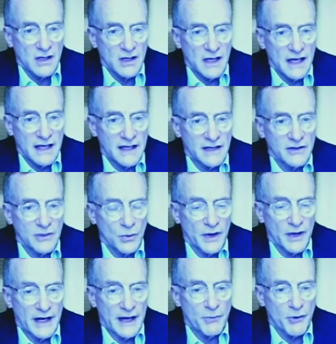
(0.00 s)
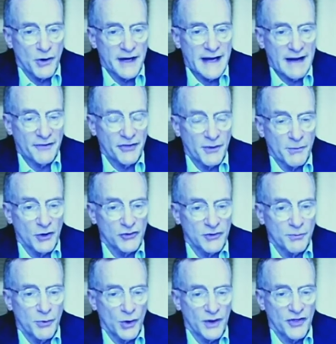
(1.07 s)
And when I brought out The Most
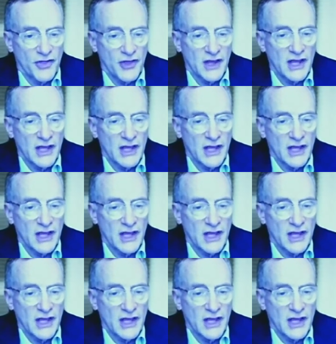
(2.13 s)
Important Thing